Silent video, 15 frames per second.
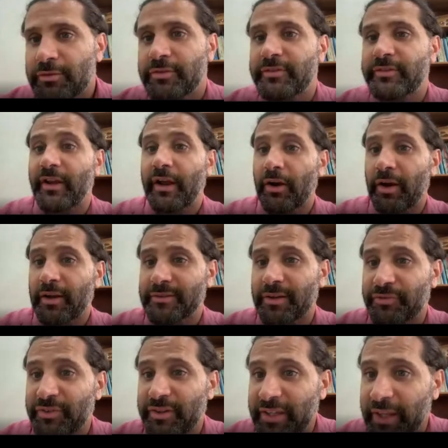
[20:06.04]
to see a lot
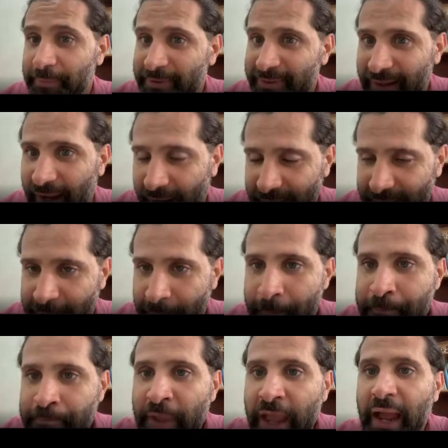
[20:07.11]
of gibbsite,
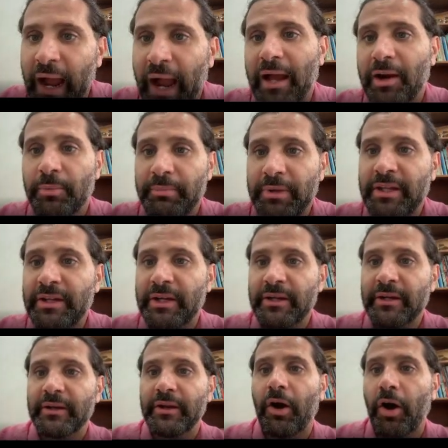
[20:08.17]

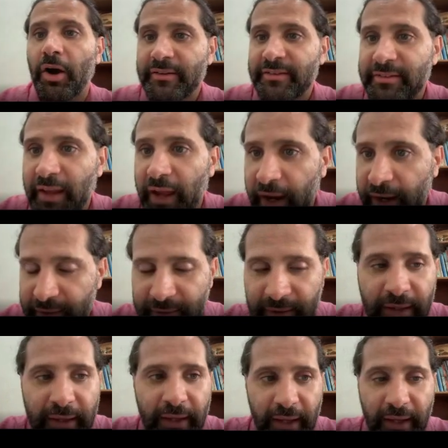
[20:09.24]
aluminum oxide,
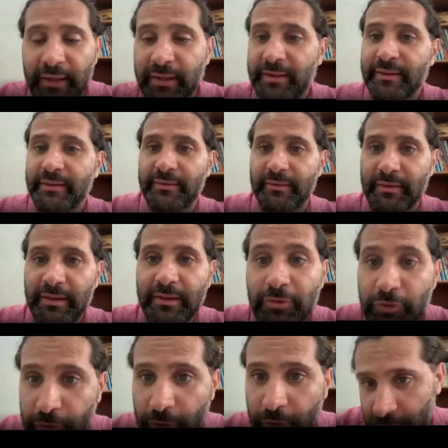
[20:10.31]
and
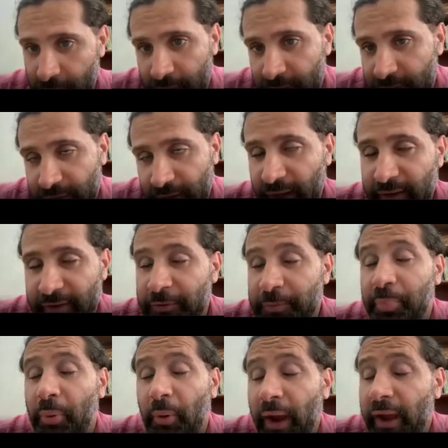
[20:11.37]
it
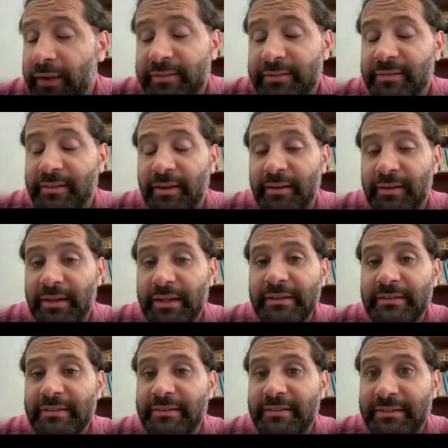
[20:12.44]
express an
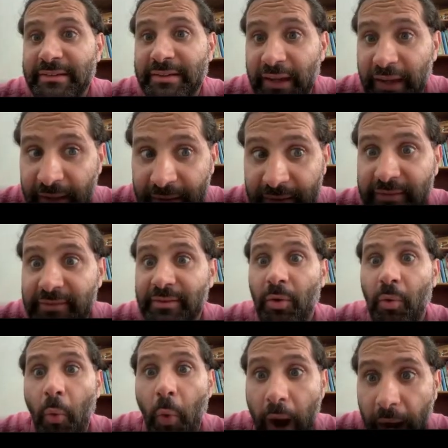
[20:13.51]
intense,
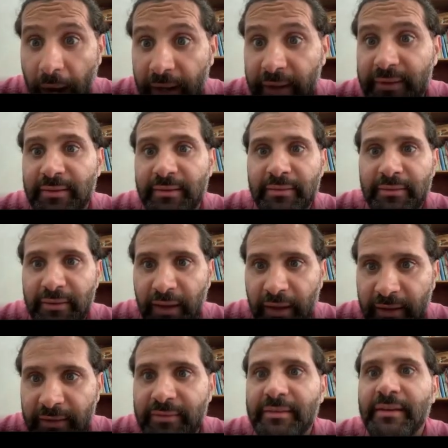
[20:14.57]
quite
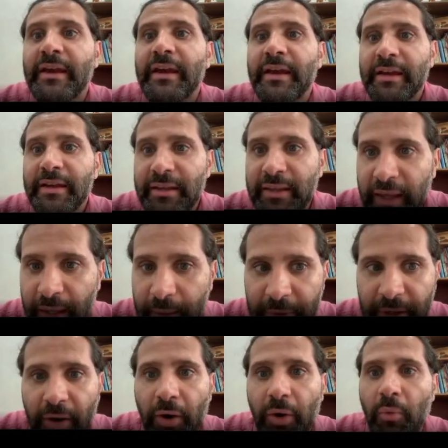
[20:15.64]
intense
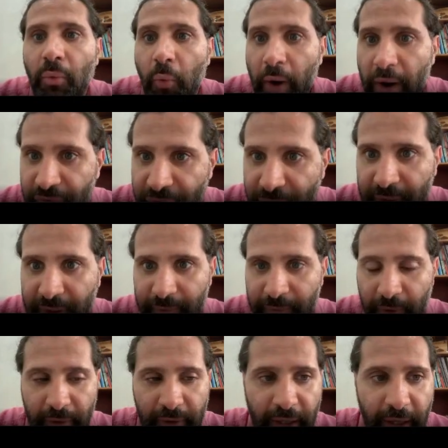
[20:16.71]
chemical wafering.
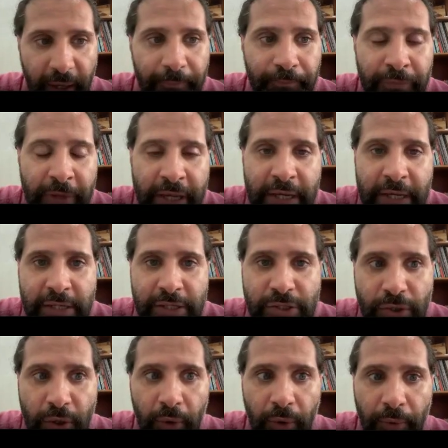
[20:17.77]
Okay,
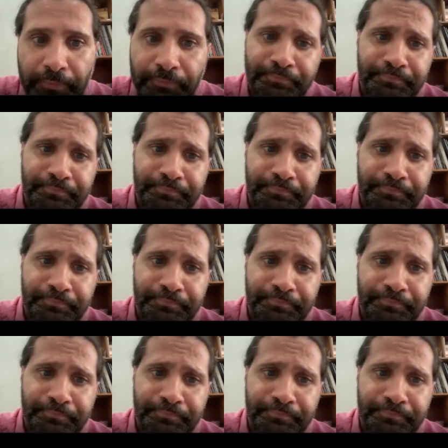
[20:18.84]
so